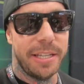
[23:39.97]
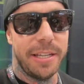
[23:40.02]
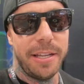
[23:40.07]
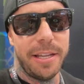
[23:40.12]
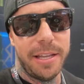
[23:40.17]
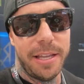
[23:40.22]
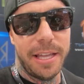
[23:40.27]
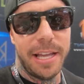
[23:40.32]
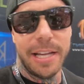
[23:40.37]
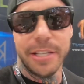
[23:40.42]

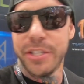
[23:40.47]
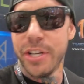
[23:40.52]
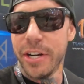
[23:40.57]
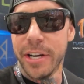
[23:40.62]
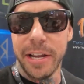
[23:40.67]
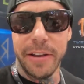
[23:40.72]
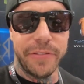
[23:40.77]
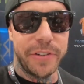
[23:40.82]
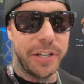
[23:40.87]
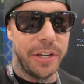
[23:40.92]
That's our
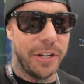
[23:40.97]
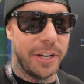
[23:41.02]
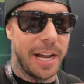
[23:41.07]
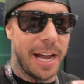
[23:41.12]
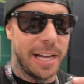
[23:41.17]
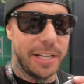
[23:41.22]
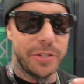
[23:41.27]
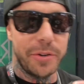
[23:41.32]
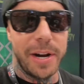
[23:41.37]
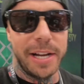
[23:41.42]
gift to you
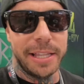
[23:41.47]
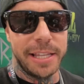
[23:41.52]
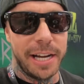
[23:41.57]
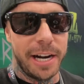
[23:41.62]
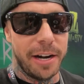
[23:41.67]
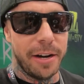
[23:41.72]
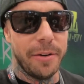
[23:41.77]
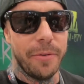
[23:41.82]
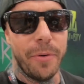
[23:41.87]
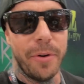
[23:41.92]
guys right
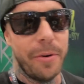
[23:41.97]
there.